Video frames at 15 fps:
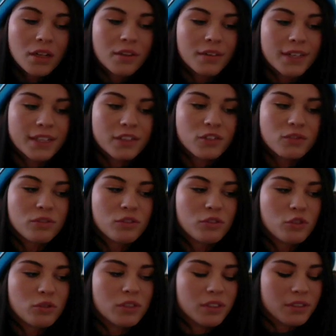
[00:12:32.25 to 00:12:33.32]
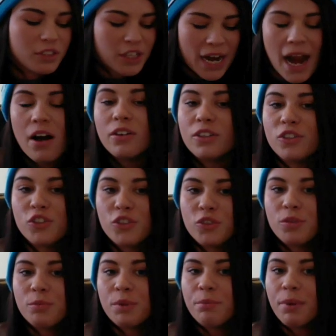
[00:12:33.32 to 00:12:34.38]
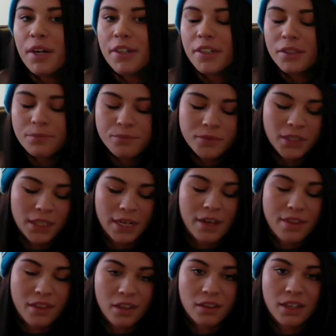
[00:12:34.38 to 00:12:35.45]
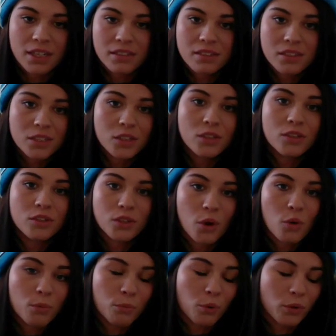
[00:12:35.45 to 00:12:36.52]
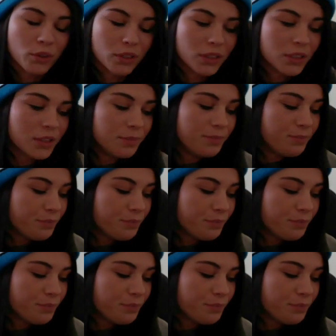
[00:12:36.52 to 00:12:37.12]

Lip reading: They challenge you to be better, and I think that's so important.